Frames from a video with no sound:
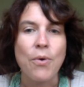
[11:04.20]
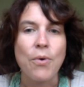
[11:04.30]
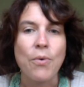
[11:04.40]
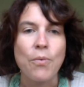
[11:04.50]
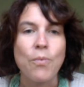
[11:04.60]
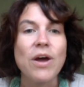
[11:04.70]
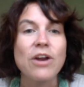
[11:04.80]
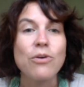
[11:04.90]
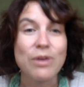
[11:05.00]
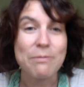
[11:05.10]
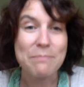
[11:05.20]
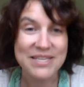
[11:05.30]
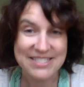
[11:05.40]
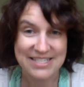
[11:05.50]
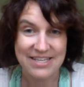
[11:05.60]
What are we
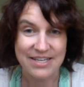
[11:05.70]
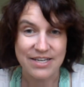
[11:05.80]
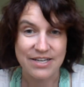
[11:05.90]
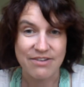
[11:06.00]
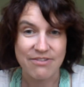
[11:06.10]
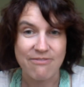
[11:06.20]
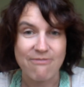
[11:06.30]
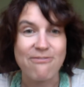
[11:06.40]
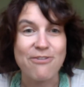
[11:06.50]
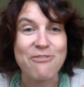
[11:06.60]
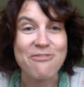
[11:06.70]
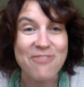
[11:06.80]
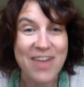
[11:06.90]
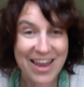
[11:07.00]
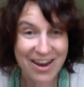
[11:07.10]
missing for
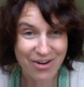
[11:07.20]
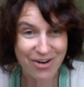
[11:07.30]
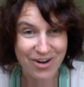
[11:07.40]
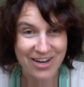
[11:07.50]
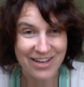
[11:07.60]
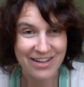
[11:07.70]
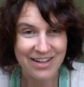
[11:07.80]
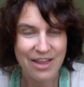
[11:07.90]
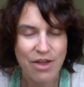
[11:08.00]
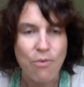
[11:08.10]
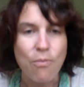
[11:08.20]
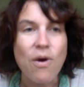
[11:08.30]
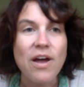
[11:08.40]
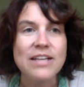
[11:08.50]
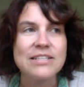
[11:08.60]
fair?
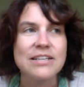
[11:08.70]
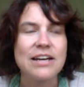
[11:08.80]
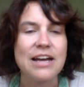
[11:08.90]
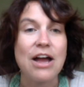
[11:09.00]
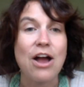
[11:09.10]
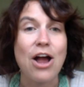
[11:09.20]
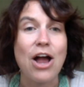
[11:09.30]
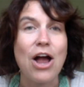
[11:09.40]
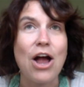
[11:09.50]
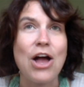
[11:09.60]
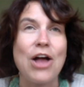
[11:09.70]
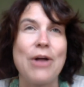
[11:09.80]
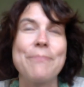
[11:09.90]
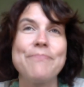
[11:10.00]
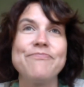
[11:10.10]
What uh,
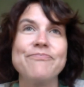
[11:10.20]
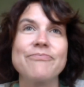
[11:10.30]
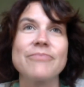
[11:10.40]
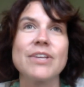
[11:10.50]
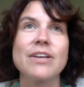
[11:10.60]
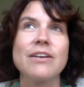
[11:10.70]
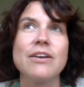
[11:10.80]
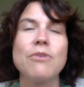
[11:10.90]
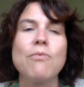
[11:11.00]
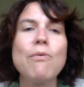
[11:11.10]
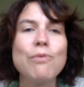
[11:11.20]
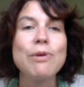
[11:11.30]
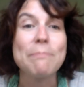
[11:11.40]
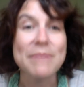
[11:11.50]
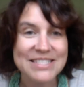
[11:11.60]
What would we
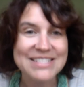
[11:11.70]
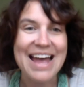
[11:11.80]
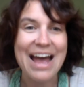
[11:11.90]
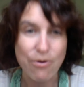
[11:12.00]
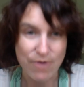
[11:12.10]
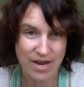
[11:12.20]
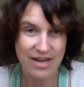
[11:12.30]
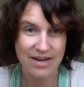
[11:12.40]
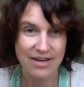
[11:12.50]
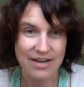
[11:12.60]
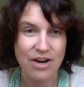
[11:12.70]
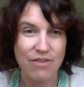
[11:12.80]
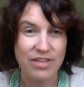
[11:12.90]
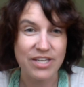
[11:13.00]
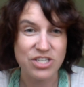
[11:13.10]
miss out on in our
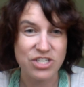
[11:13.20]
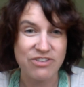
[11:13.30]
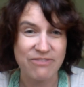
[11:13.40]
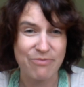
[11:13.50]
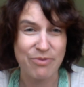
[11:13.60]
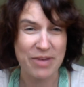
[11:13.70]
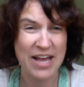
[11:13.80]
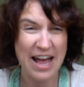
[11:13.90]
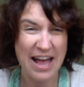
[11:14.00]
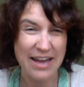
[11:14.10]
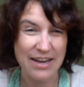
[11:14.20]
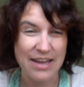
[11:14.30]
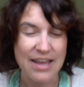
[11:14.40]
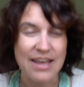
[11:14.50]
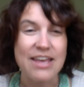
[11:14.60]
relationship from God
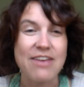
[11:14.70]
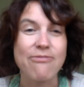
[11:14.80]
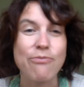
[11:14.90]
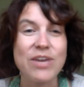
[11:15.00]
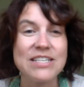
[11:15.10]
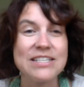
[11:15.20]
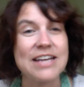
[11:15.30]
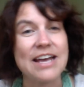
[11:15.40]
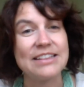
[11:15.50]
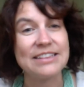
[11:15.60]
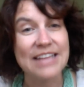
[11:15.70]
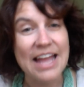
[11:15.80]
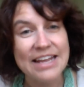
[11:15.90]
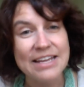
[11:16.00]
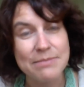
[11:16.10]
if we did not let
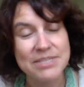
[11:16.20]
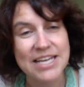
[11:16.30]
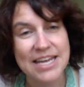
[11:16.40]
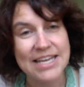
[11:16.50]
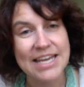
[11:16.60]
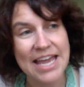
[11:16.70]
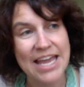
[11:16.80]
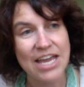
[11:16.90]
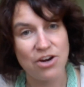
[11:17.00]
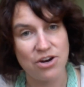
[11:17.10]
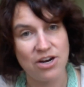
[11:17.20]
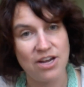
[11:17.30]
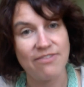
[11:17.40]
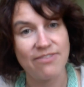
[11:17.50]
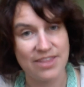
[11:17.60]
him take care
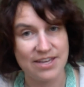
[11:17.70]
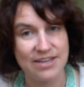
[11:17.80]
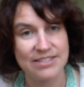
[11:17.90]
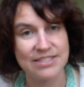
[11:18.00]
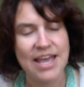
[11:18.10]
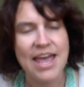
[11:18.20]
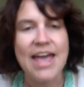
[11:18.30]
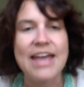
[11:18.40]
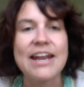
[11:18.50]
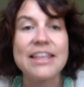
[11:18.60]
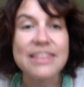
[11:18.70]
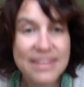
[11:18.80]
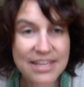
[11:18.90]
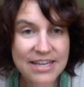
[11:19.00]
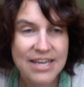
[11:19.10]
of things? And I
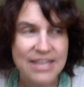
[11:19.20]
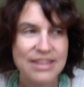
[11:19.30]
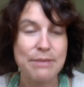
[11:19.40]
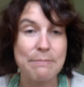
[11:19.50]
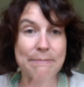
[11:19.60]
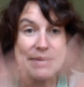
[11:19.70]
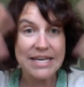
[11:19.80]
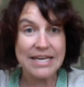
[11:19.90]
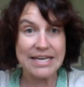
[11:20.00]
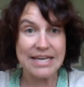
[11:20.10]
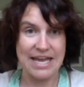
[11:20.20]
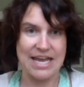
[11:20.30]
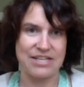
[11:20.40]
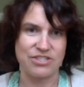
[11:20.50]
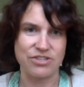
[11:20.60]
think the big
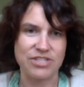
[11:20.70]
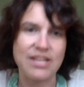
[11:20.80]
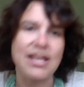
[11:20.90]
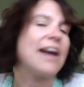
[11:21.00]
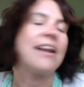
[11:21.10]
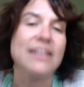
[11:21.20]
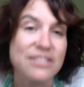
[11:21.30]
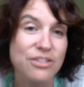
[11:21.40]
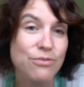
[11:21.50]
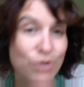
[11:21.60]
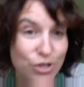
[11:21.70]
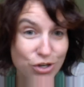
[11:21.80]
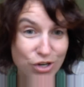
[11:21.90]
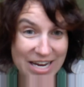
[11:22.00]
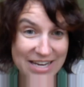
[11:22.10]
answer to that is the word
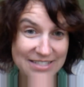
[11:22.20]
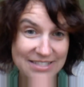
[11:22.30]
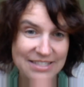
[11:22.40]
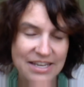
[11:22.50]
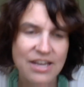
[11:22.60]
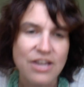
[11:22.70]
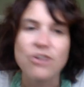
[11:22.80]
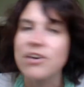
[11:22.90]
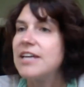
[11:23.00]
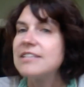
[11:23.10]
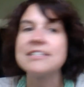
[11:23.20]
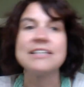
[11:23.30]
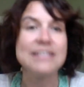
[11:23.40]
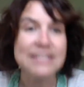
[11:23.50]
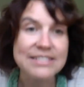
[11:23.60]
grace. Grace
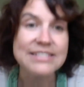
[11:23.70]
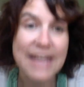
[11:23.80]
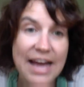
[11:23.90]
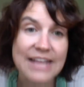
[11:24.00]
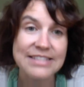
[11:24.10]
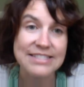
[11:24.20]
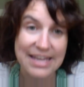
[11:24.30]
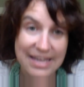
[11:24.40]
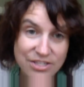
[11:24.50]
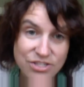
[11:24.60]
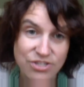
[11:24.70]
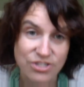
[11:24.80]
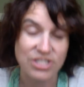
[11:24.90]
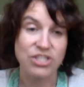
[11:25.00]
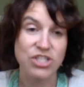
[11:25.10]
is God's answer
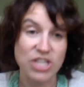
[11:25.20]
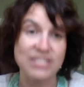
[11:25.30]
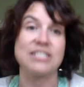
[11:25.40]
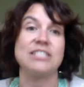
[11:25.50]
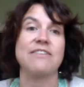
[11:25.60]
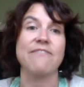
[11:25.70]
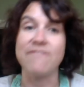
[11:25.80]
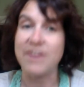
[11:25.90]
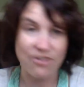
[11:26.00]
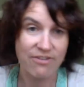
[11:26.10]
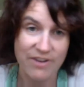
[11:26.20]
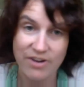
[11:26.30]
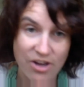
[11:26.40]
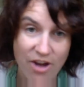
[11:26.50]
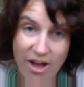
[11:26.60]
to justice very,
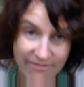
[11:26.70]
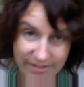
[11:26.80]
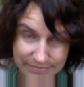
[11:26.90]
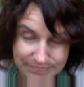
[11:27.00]
very often.